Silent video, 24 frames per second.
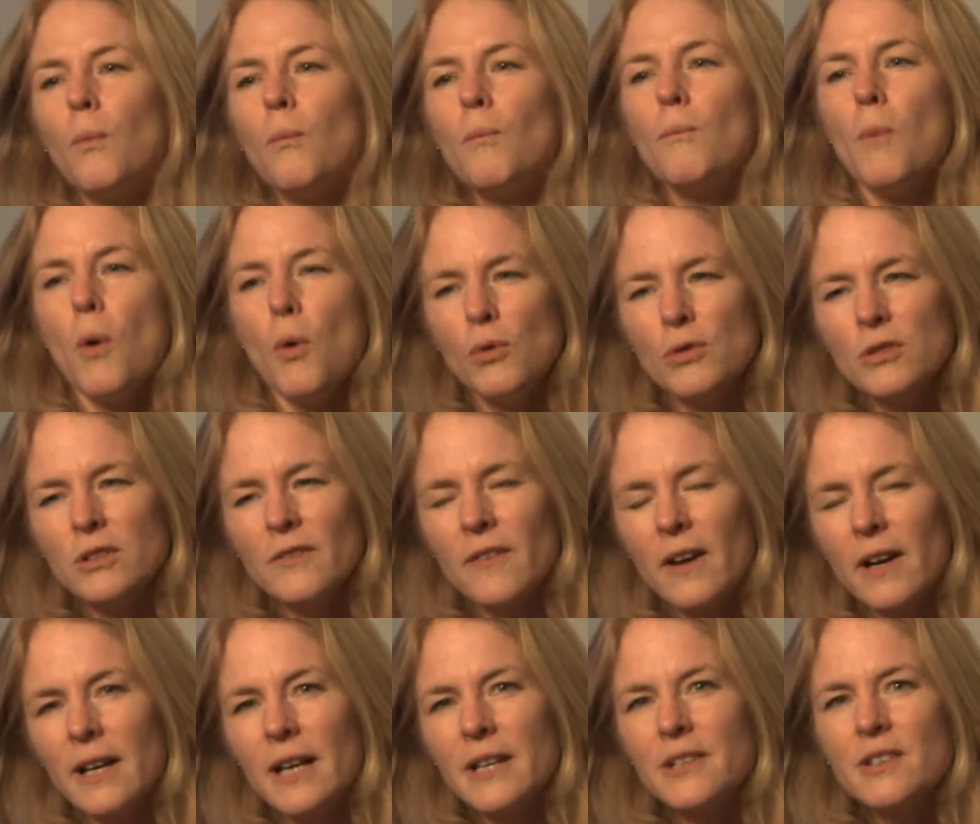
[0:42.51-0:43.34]
Most
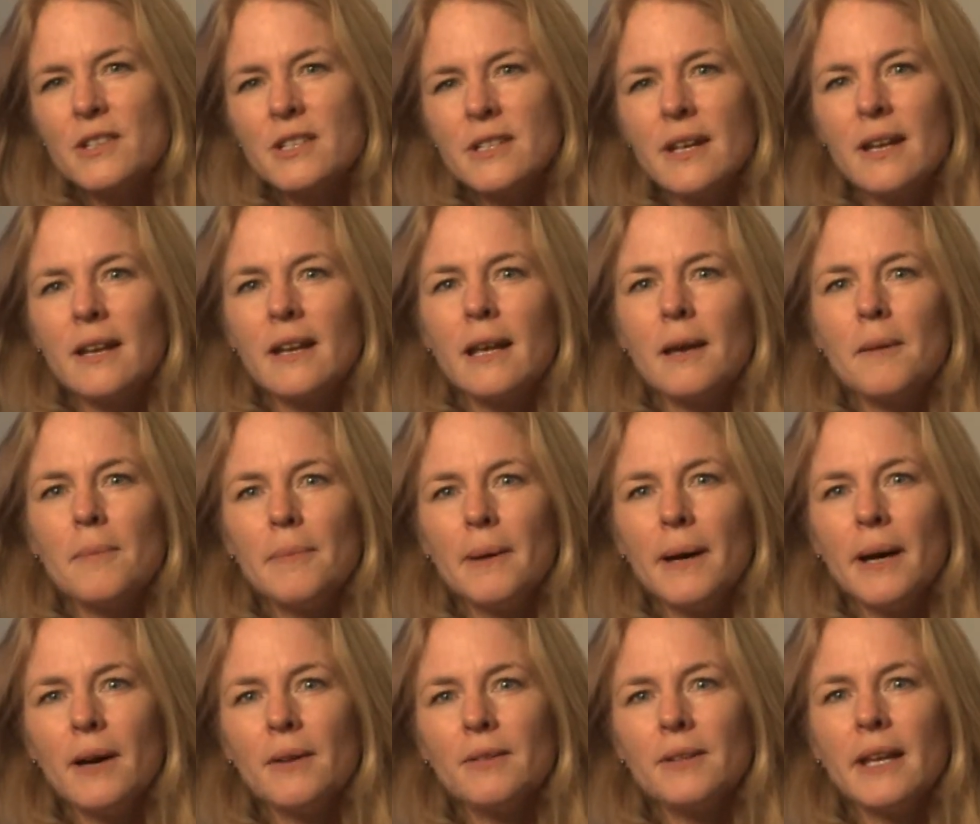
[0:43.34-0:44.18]
of our understanding
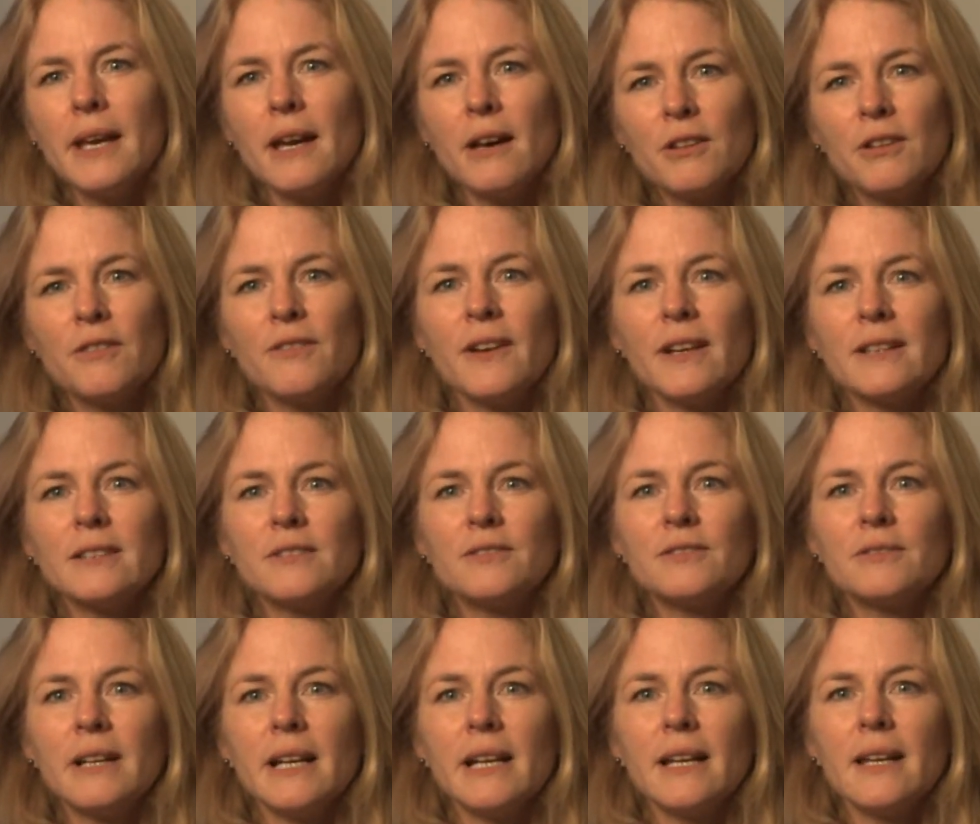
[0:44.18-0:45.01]
about the health effects
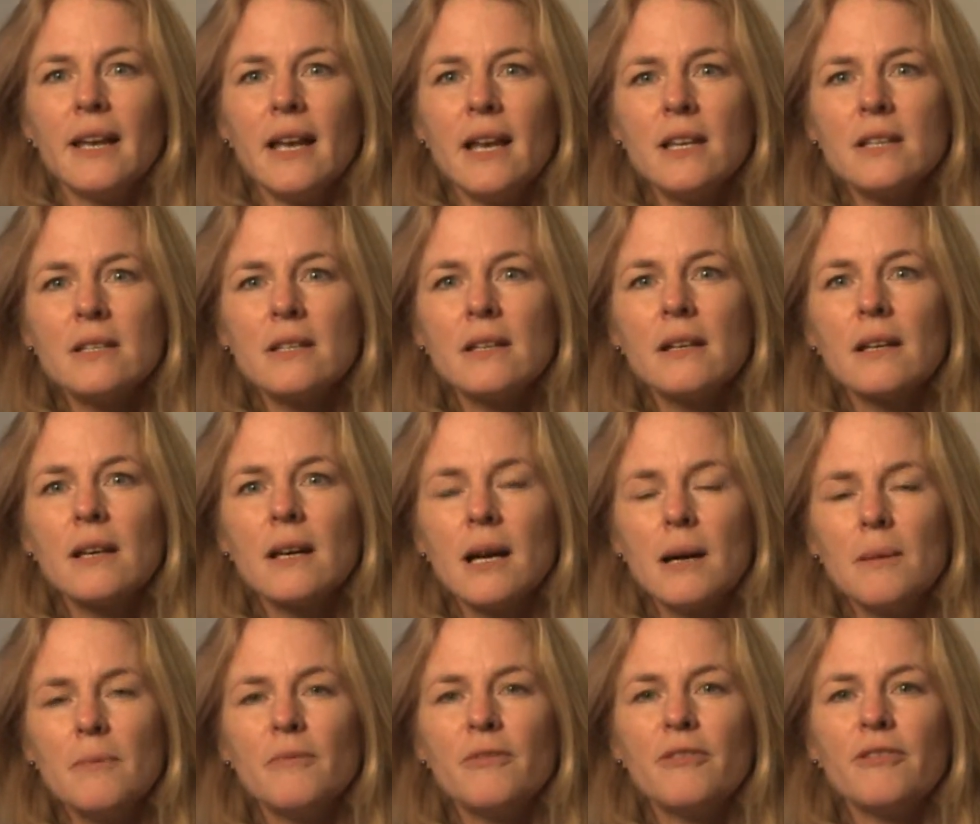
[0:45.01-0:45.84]
of radiation
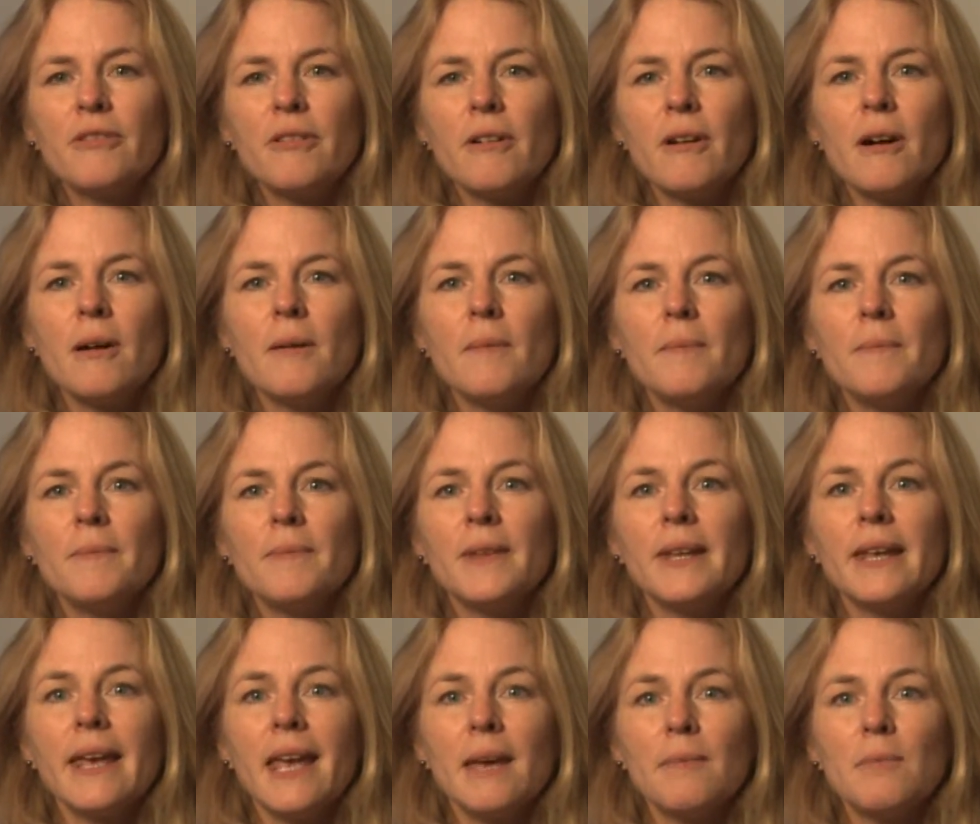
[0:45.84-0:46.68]
come from
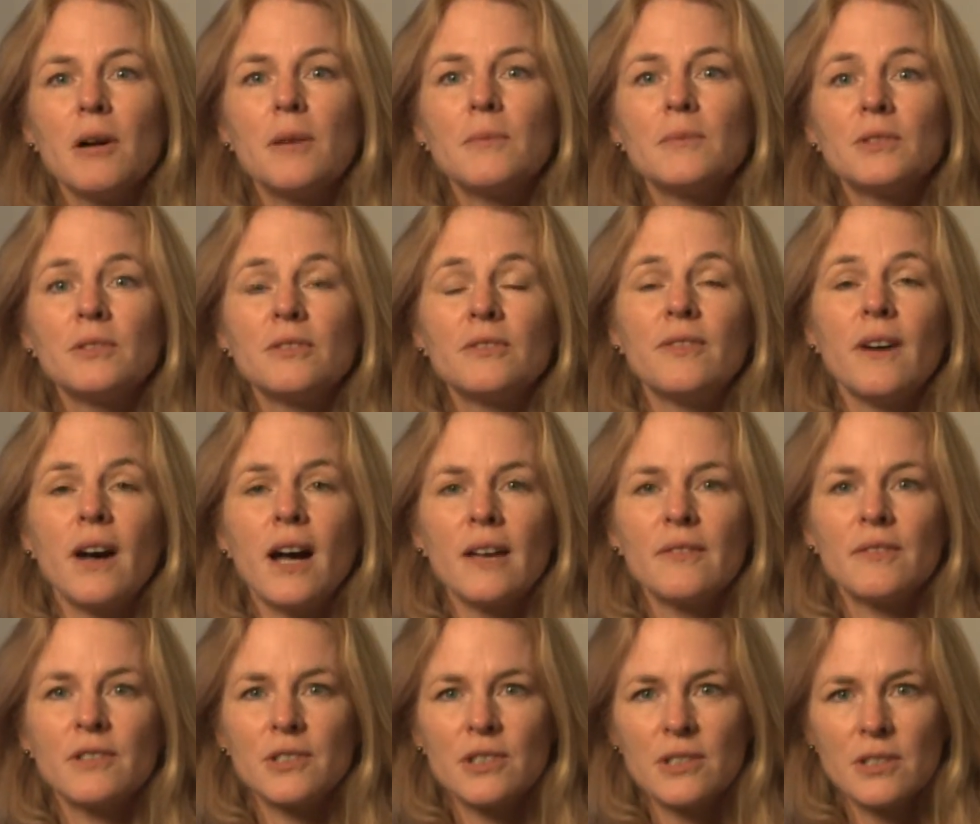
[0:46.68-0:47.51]
the A-bomb
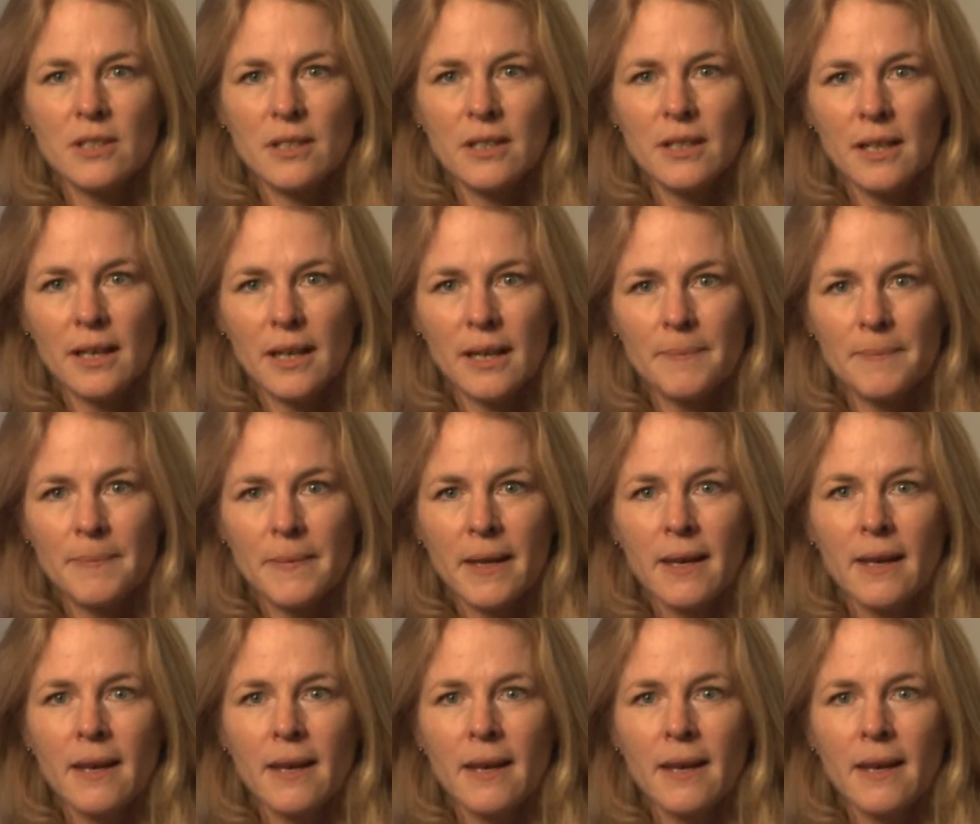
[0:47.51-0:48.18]
survivor study.